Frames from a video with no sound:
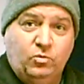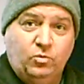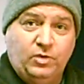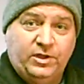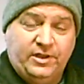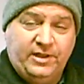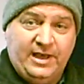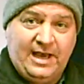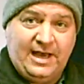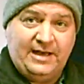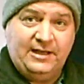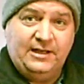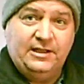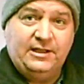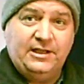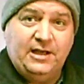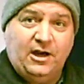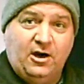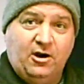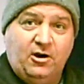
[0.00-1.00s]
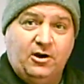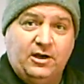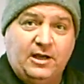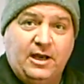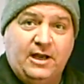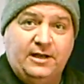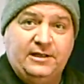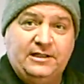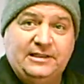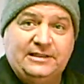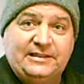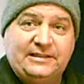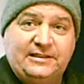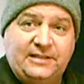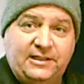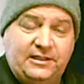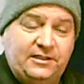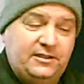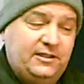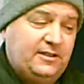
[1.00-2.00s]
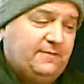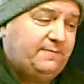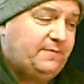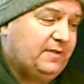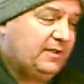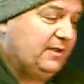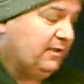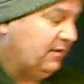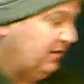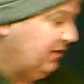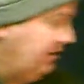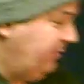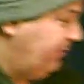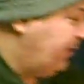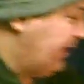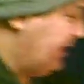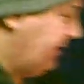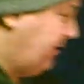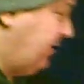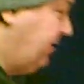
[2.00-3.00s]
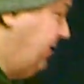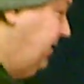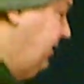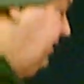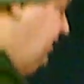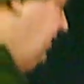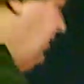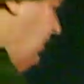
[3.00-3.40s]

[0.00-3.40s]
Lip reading: with that in the argon is significantly better.